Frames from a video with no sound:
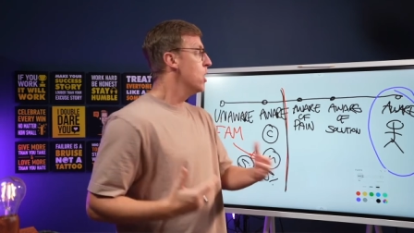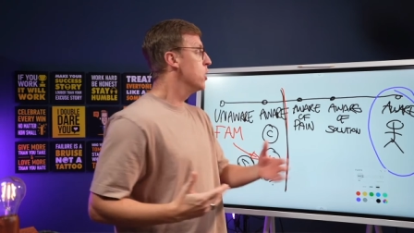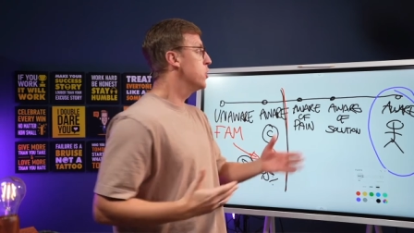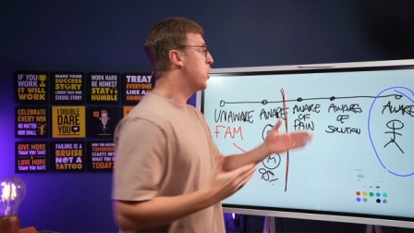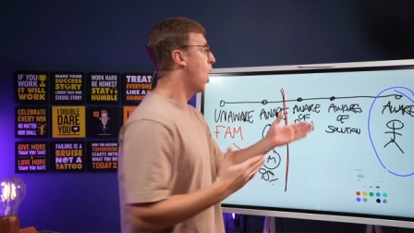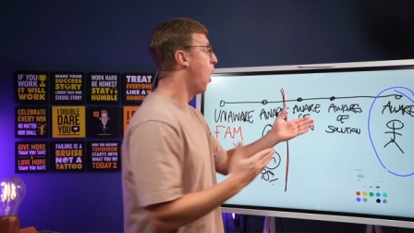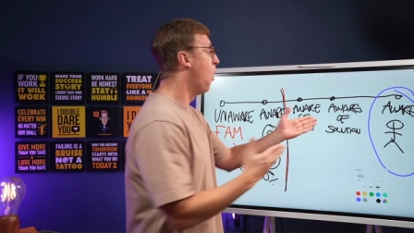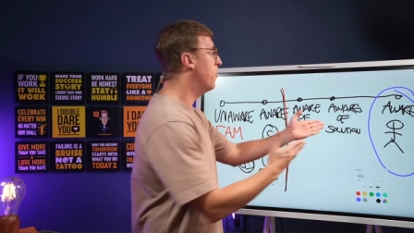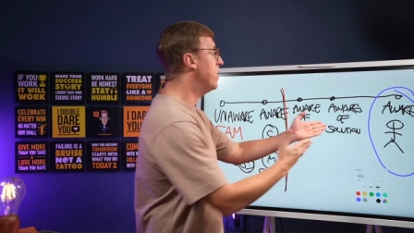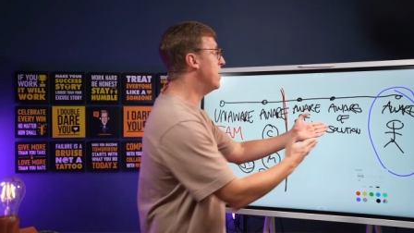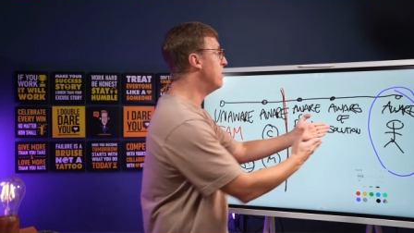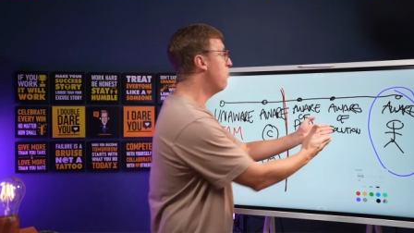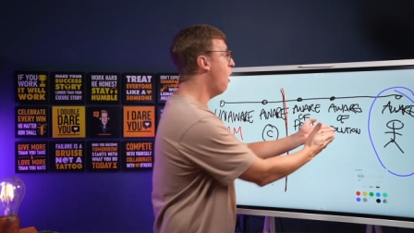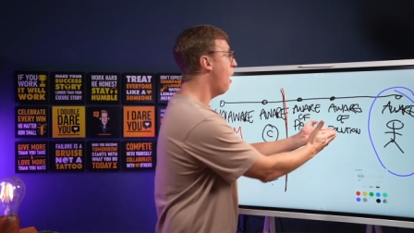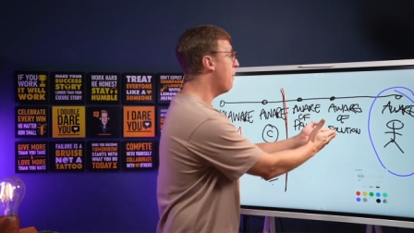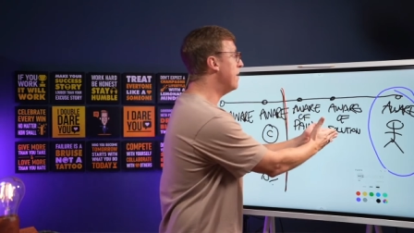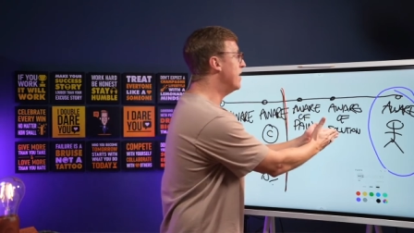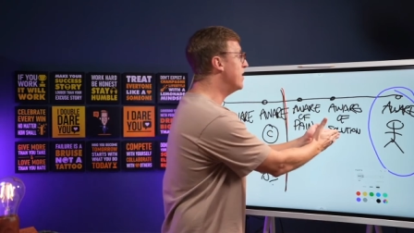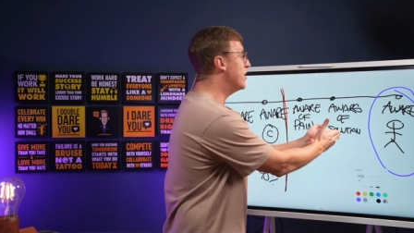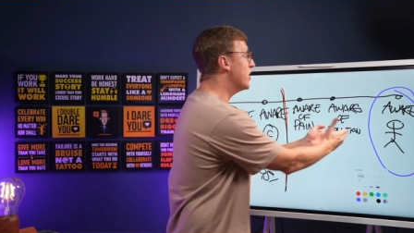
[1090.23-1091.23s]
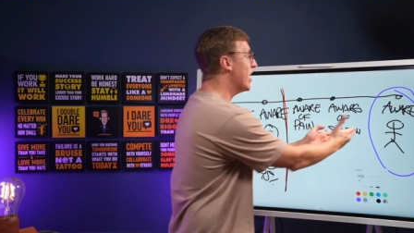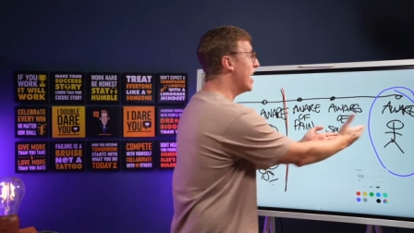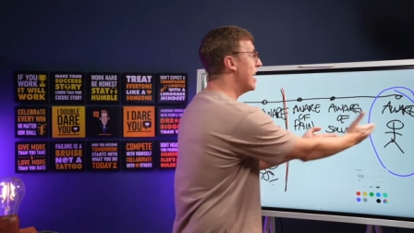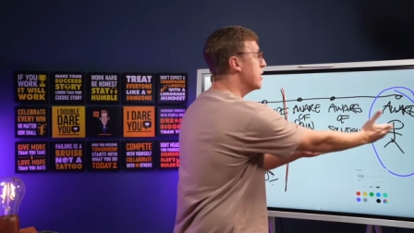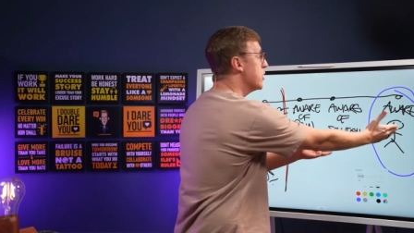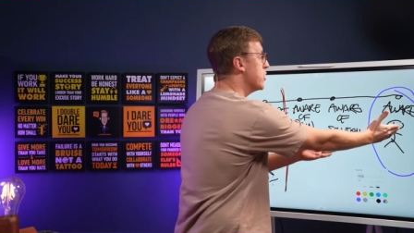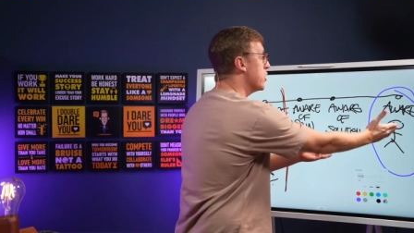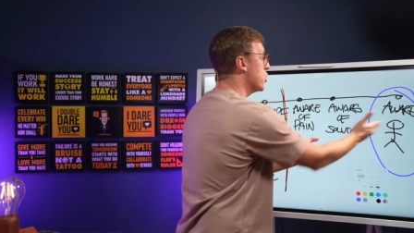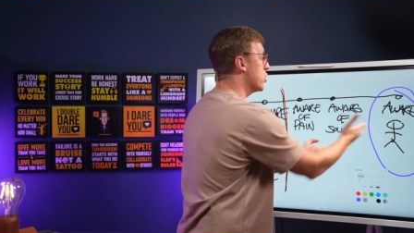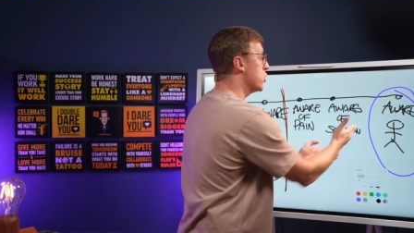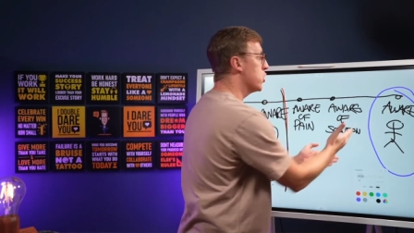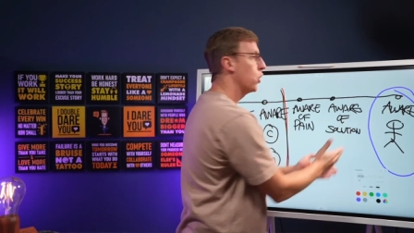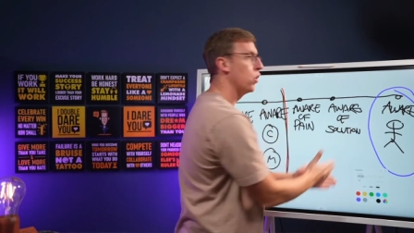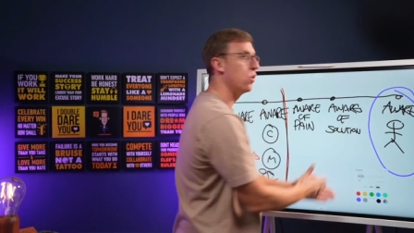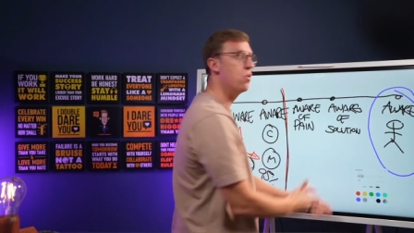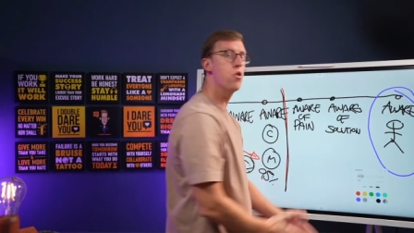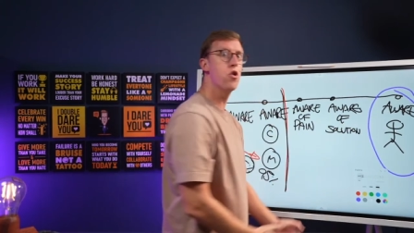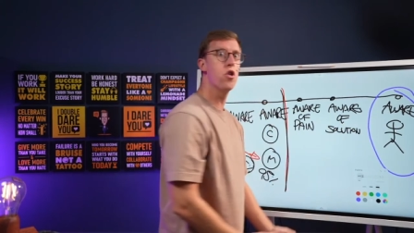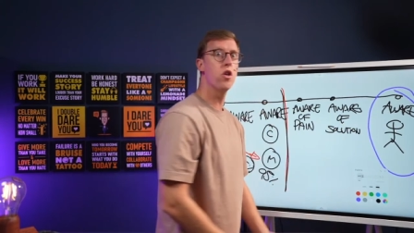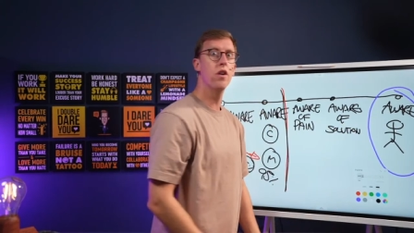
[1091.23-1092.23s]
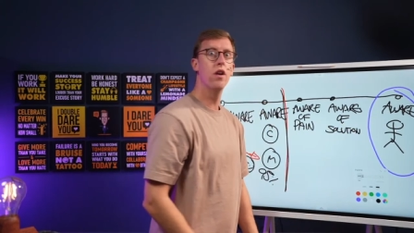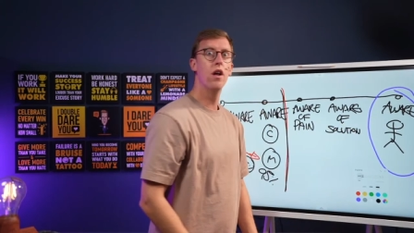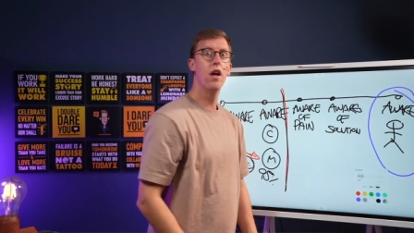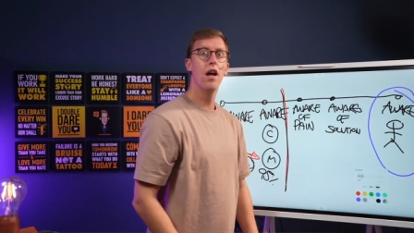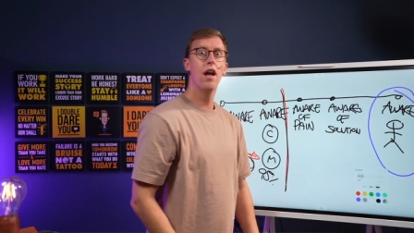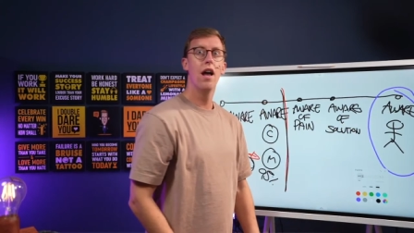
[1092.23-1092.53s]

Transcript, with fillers: Tony Robbins is the solution.